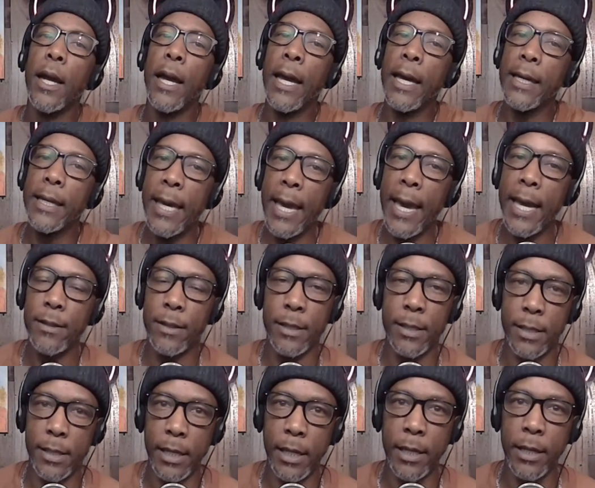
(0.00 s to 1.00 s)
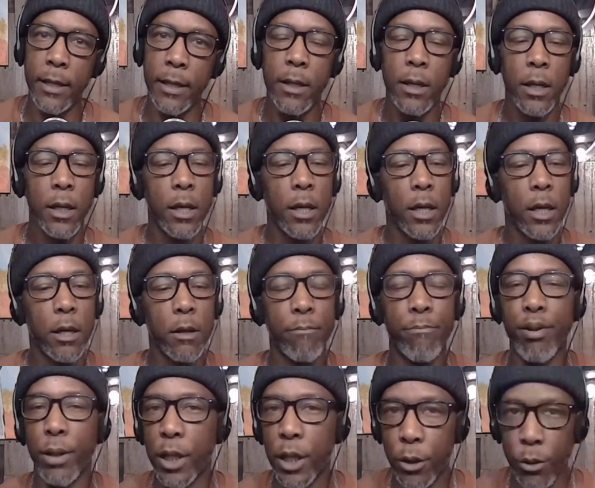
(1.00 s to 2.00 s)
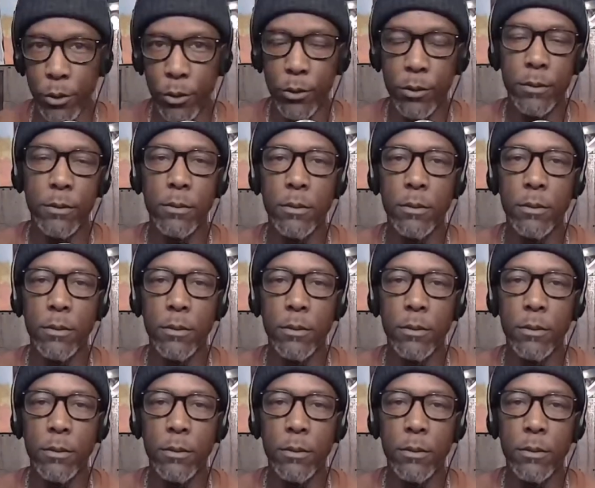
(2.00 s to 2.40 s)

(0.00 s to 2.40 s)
and Kansas City, blue,